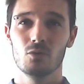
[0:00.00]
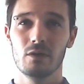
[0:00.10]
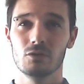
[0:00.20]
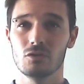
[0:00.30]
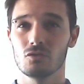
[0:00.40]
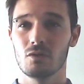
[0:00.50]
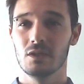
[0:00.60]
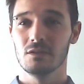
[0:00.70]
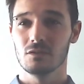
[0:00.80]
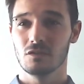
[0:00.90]
whoever is
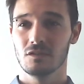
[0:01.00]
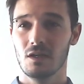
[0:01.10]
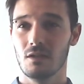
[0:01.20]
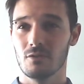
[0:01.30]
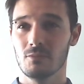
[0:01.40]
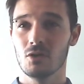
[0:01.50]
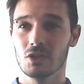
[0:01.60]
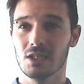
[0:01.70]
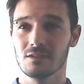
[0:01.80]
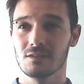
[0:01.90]
trying to sell the
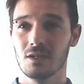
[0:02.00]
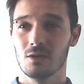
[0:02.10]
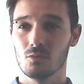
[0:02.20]
market.